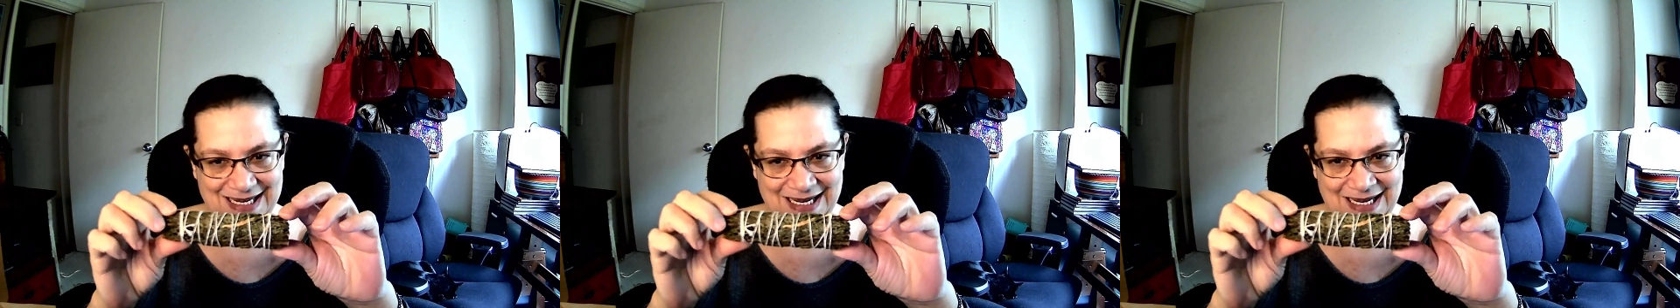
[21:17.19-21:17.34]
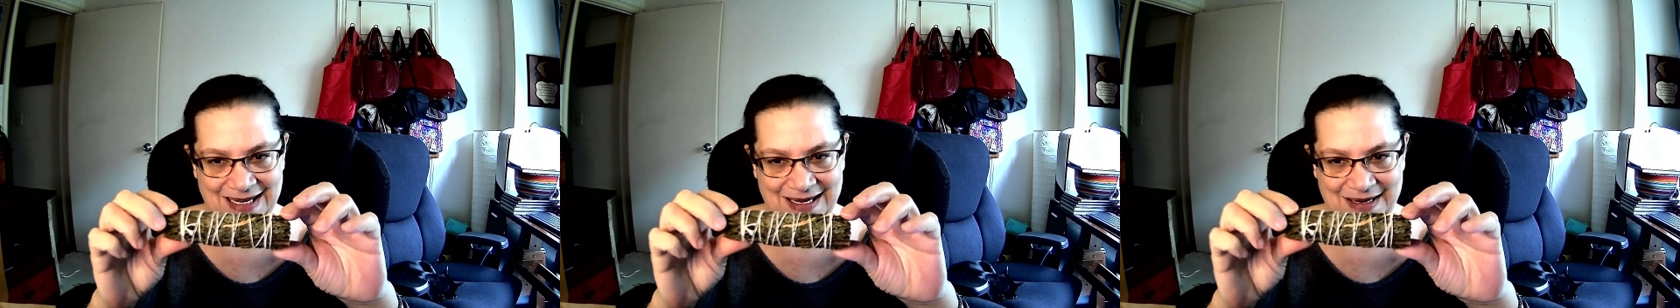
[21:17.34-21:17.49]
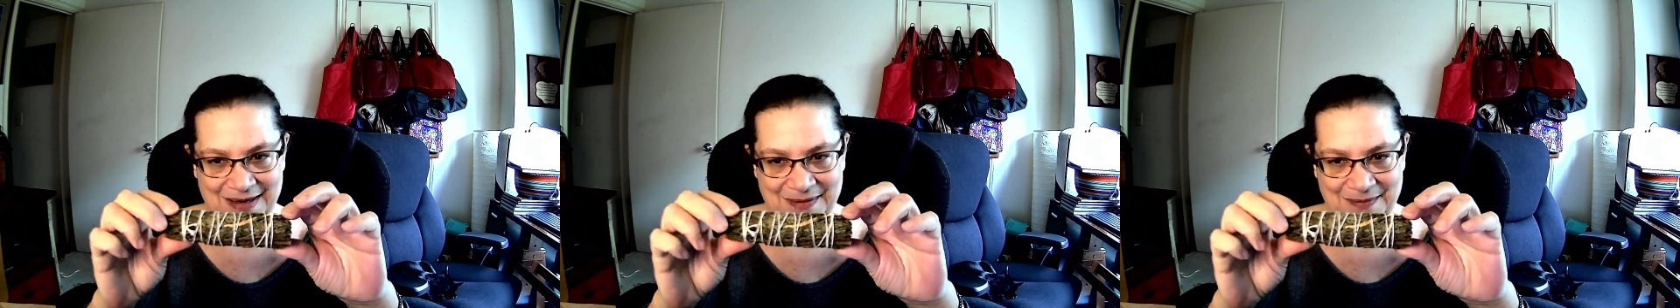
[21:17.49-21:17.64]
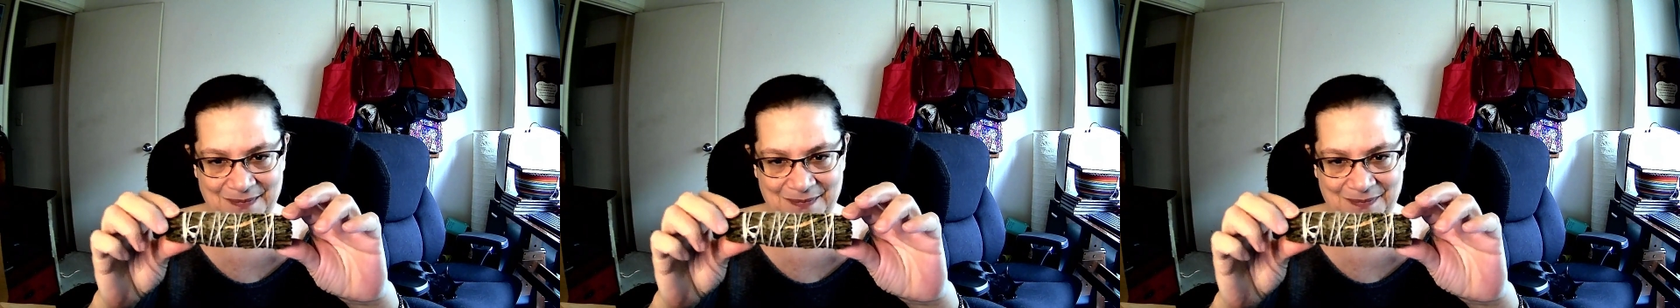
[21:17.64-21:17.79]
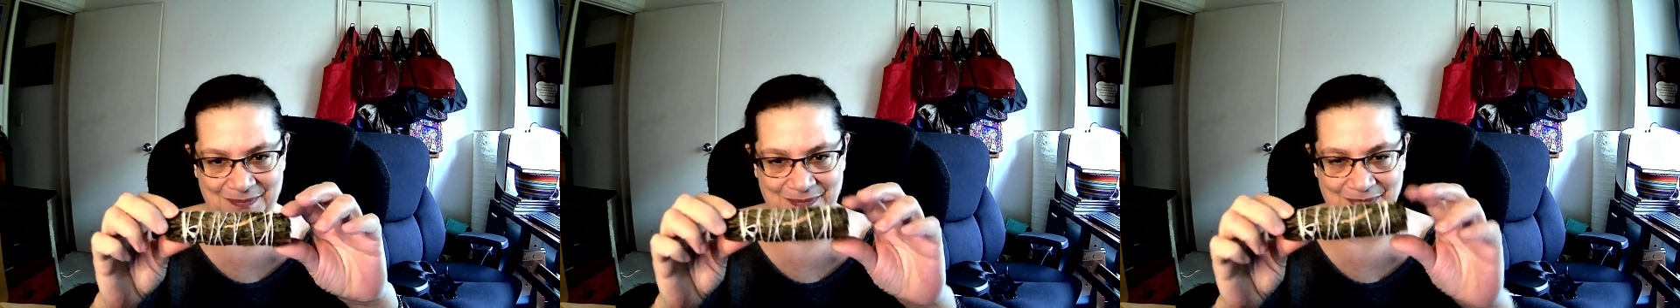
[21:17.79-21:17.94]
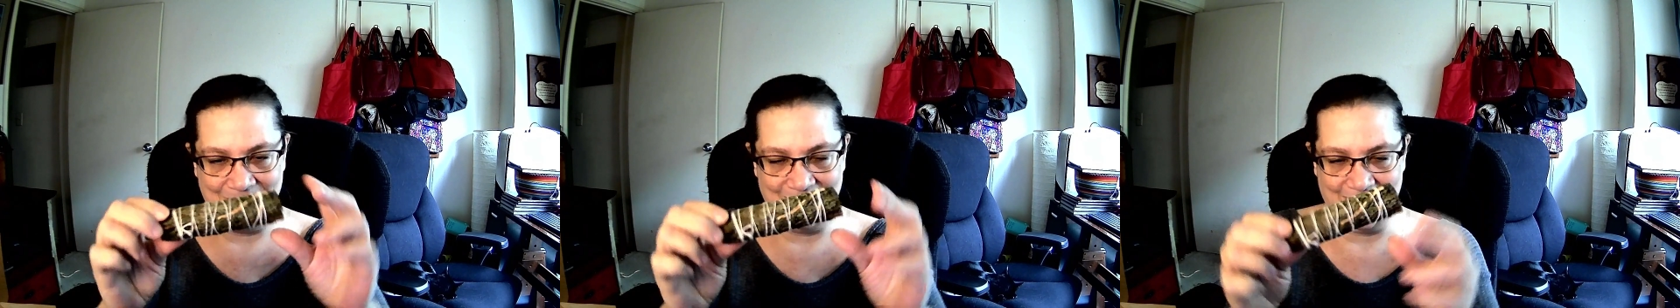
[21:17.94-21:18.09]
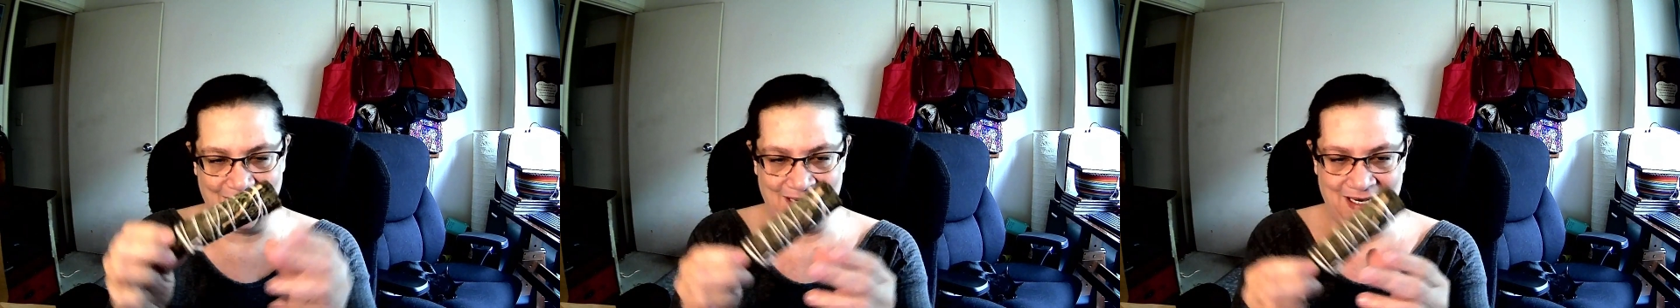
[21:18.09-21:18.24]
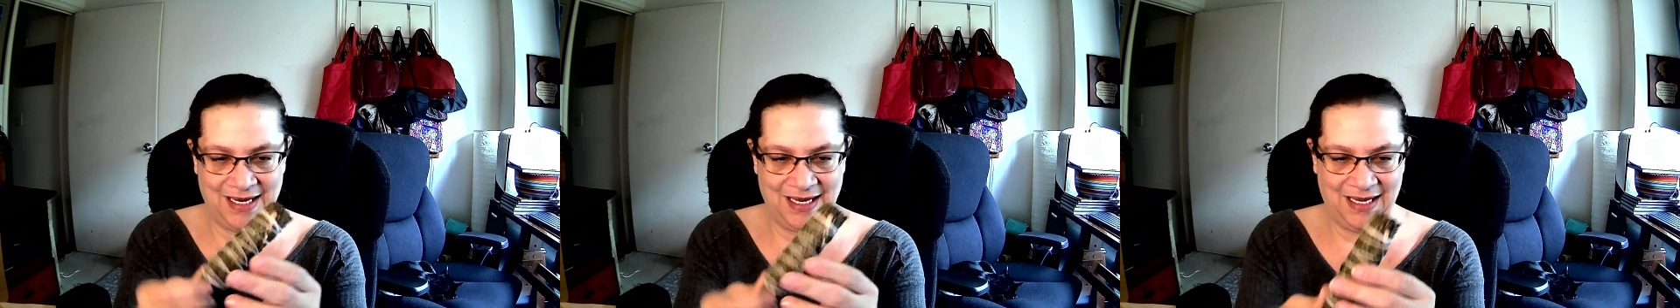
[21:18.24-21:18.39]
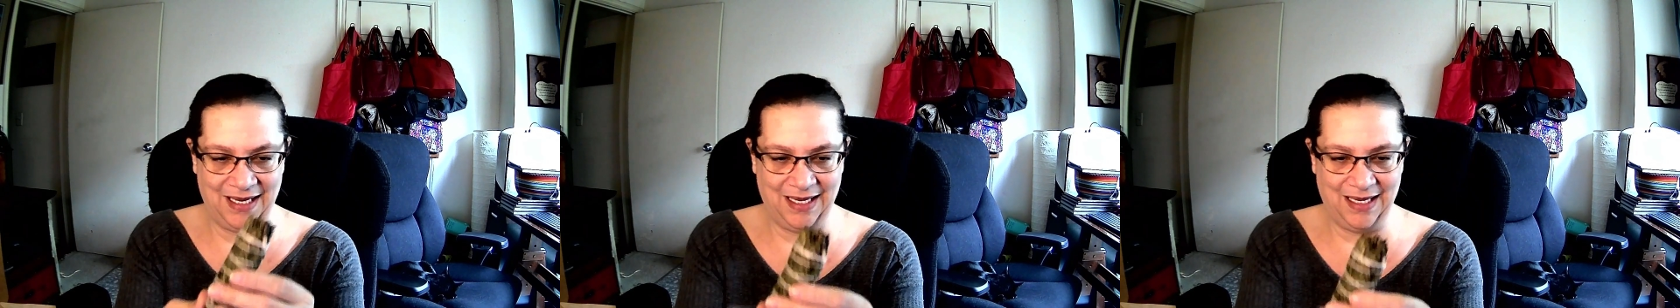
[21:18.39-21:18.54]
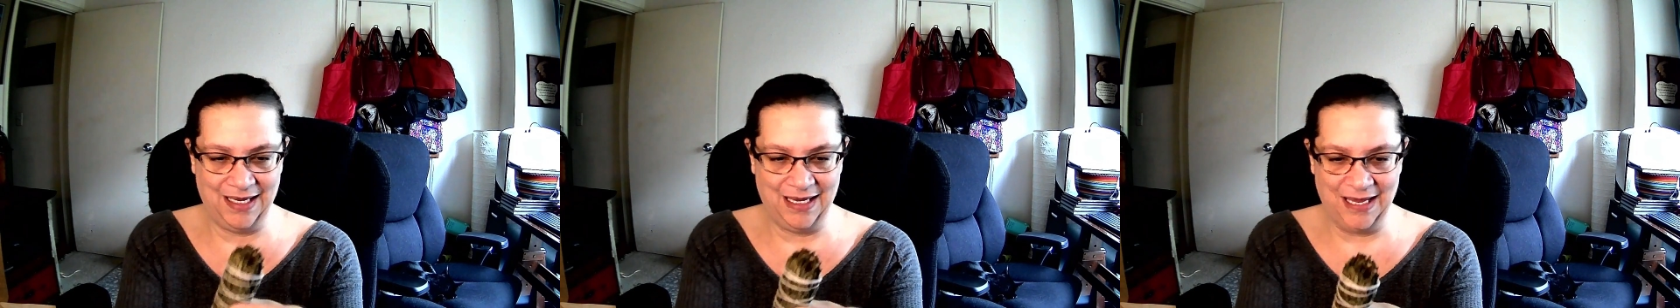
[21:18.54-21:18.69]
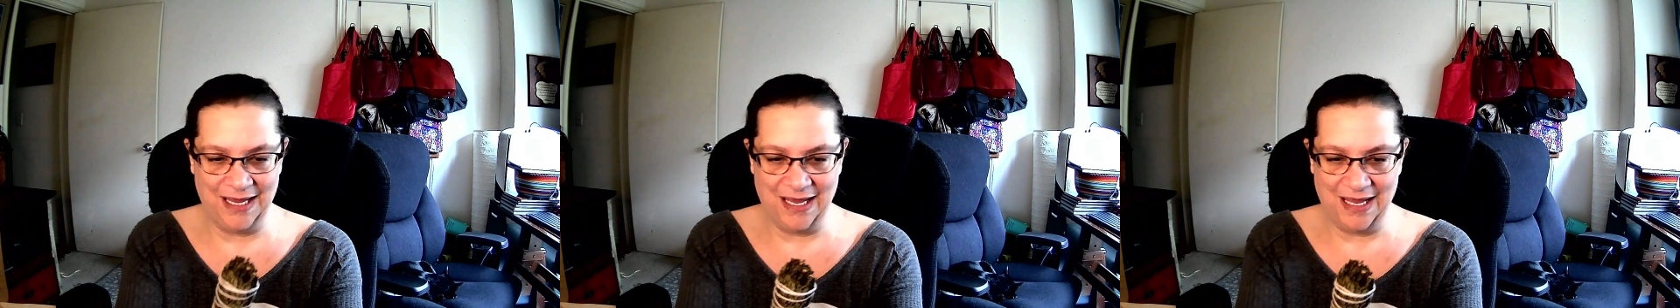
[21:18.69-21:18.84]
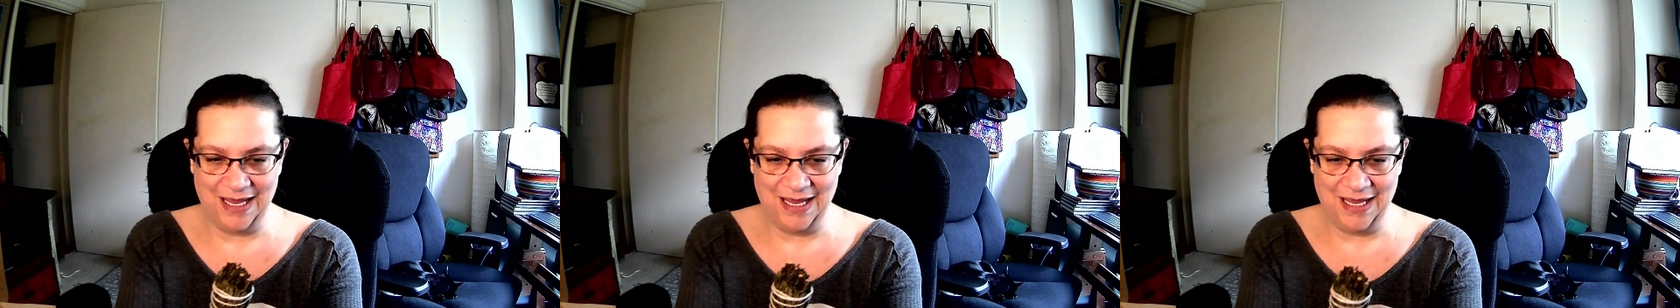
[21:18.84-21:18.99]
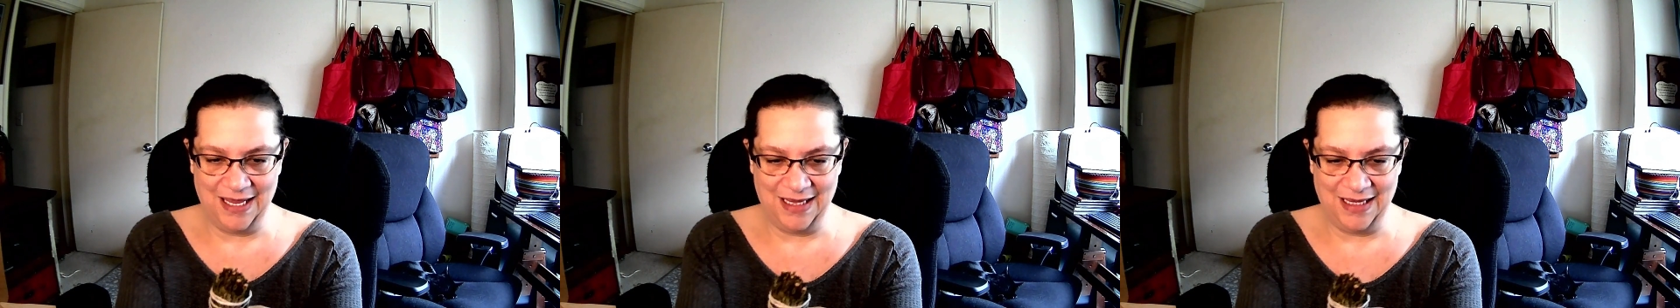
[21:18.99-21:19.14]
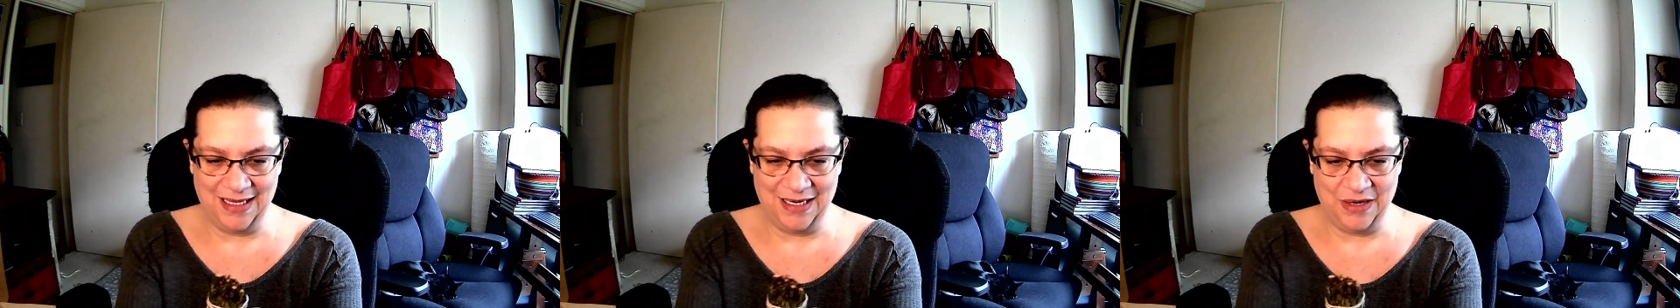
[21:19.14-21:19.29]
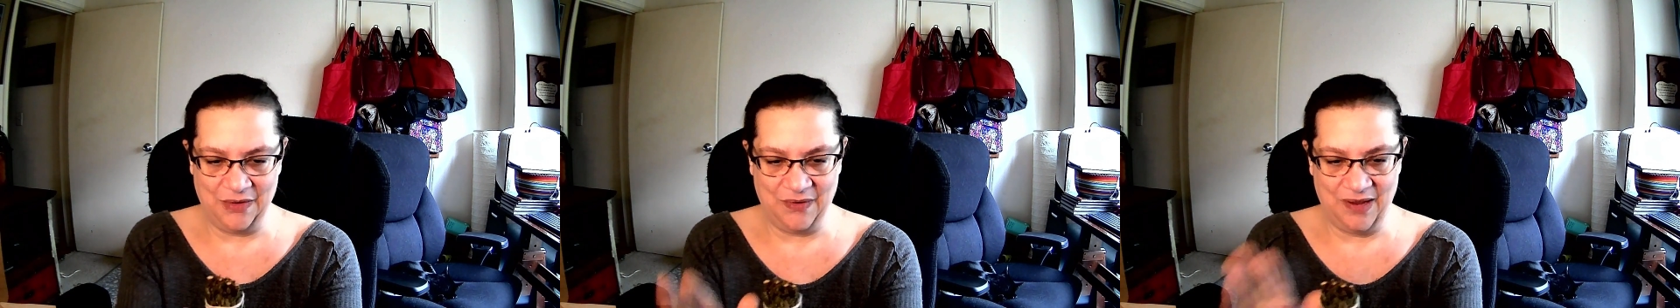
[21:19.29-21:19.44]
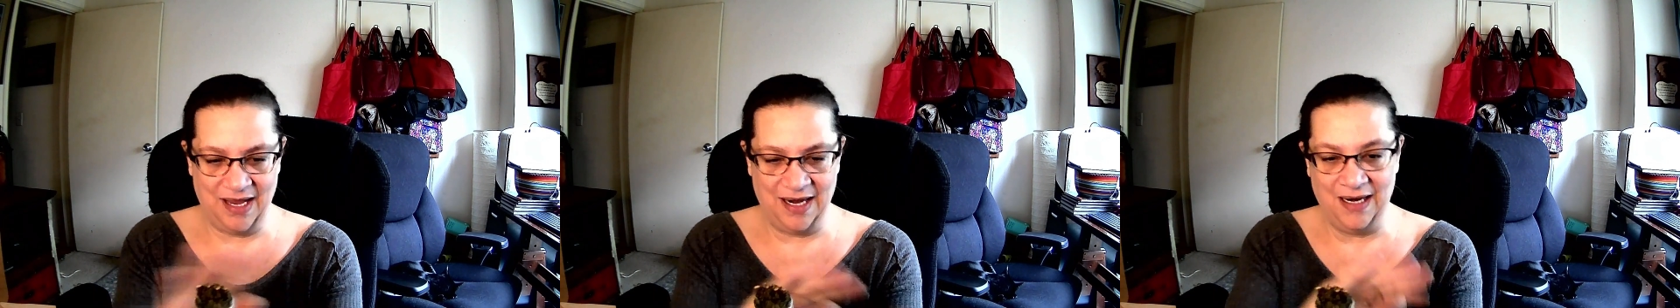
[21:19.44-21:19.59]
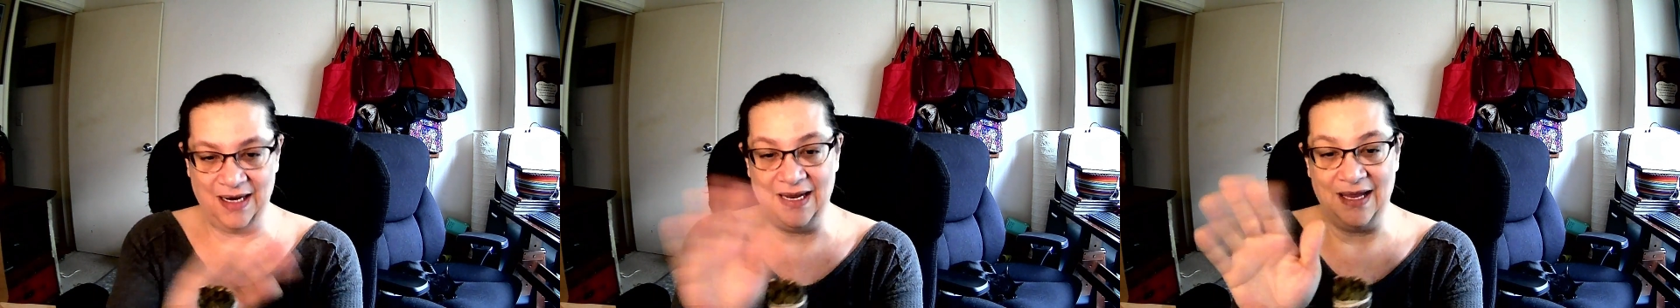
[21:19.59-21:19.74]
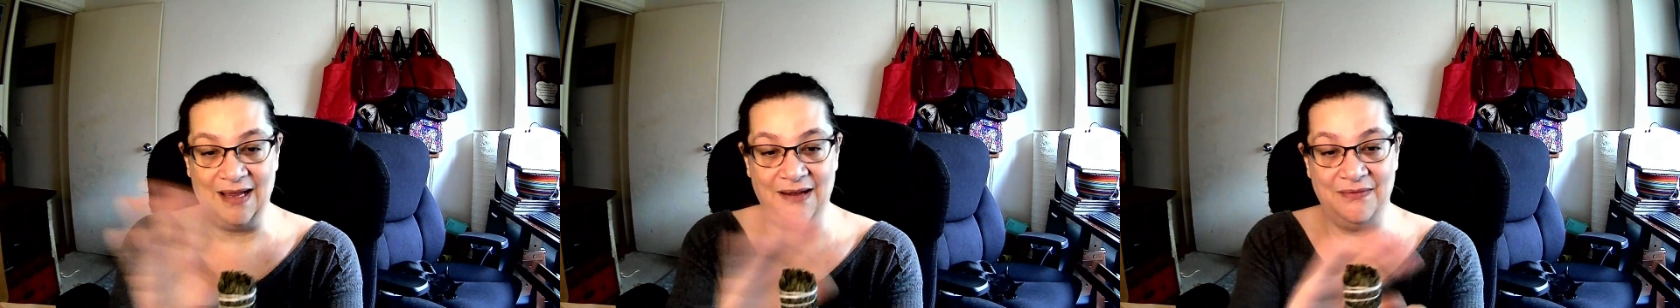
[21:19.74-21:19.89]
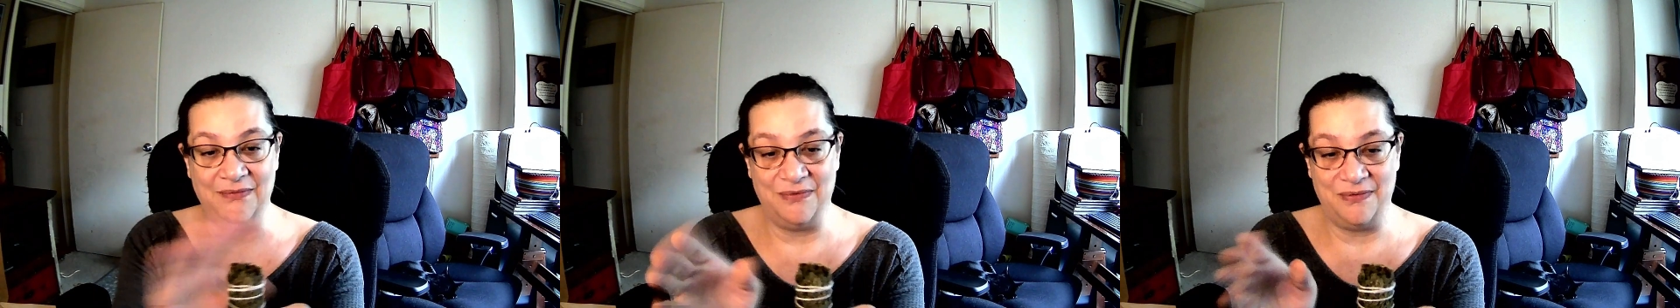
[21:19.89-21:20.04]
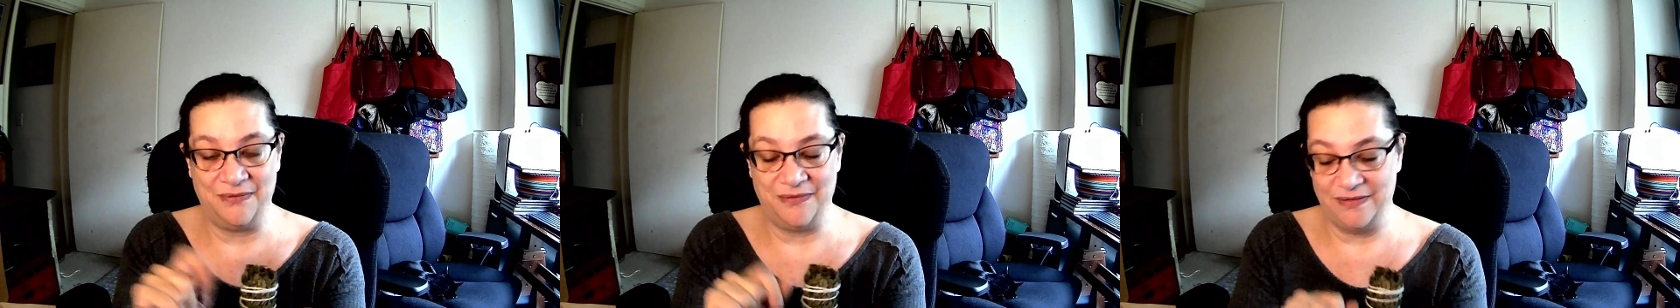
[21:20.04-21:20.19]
and I love